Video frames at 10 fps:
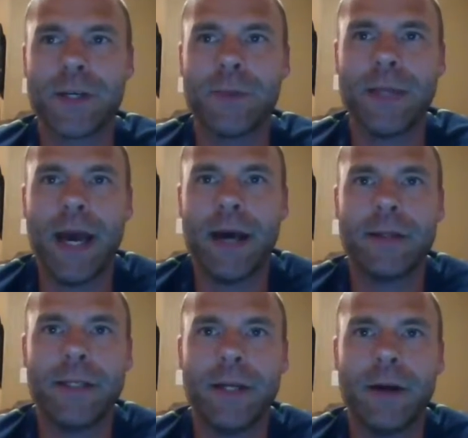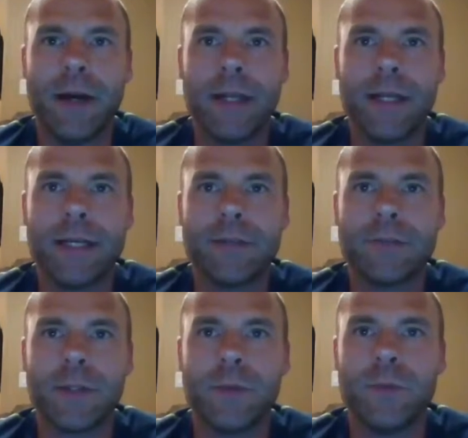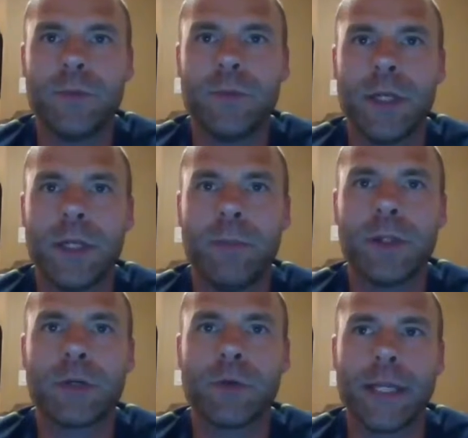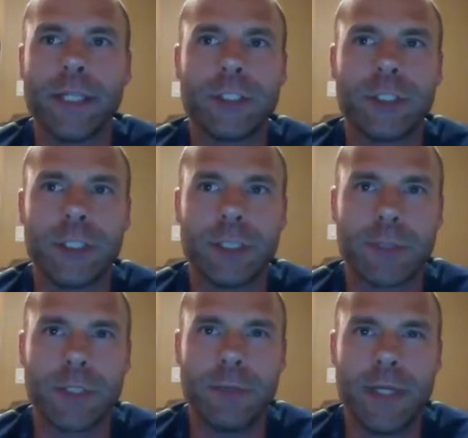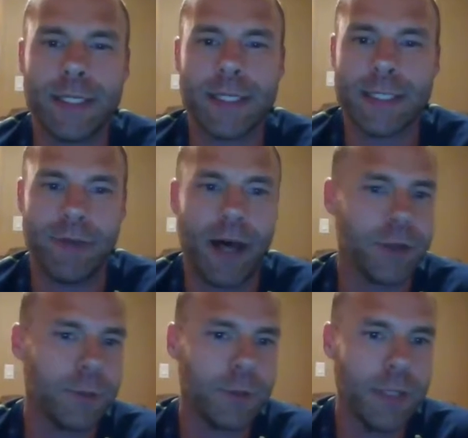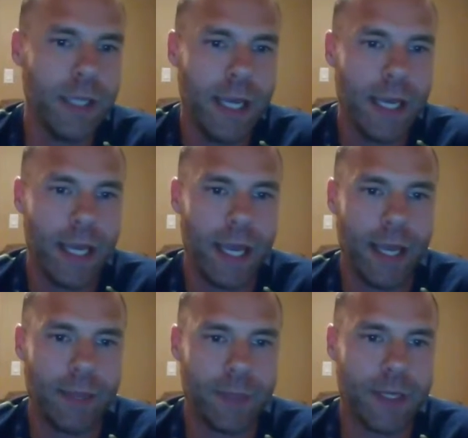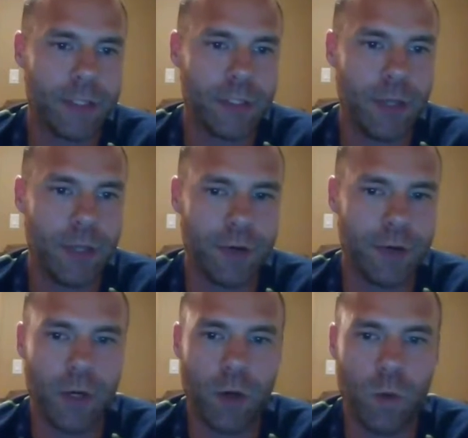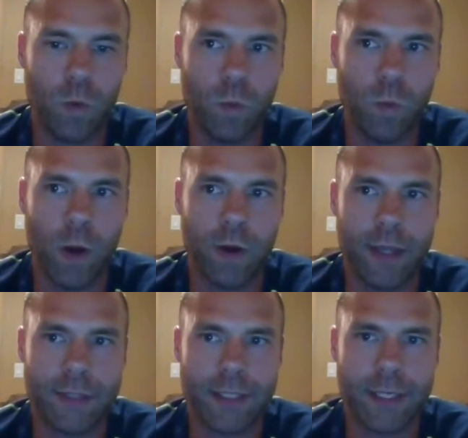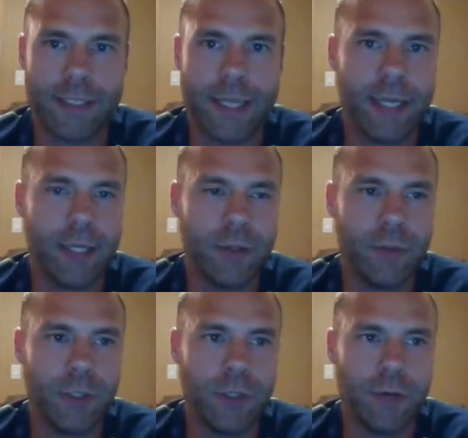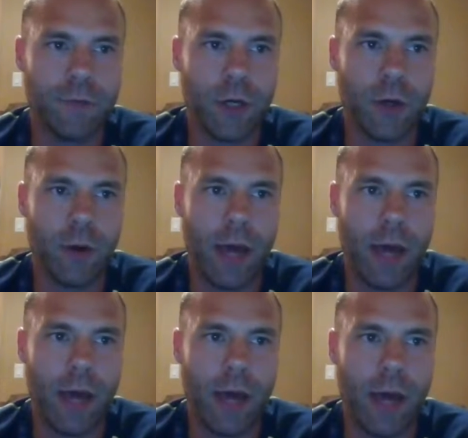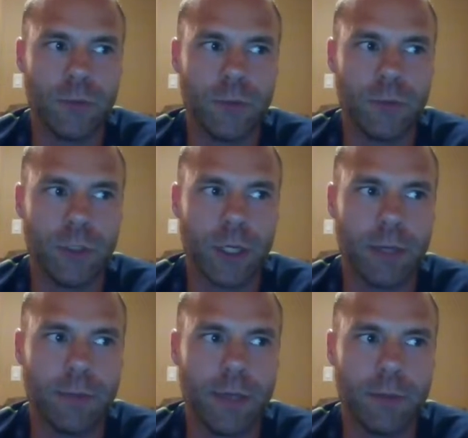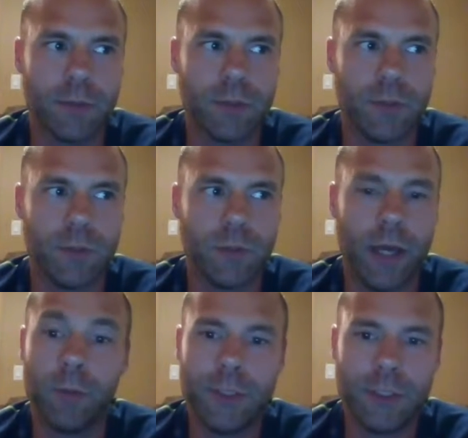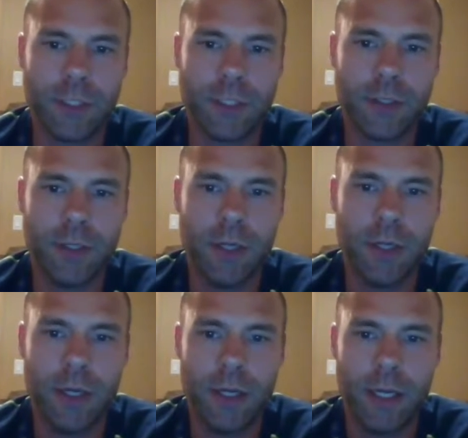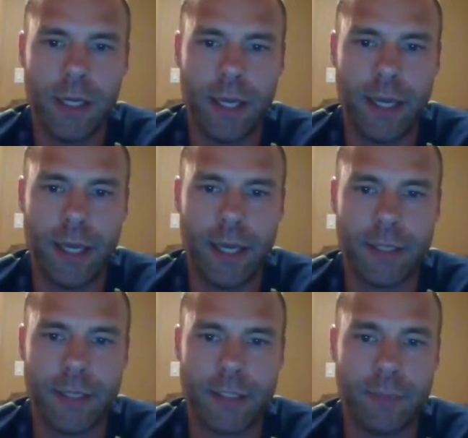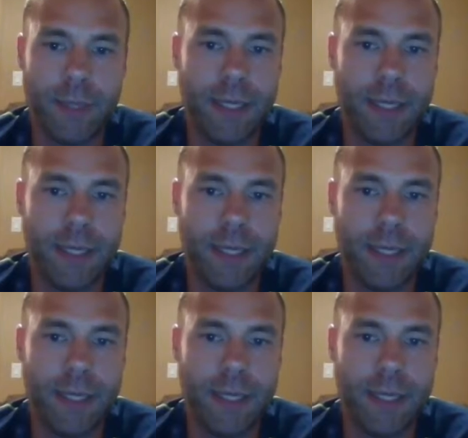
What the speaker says: yeah, I definitely, building relationships to me is invaluable, because you never know where that's going to take you, and you never know how you're going to be able to help each other. And to me,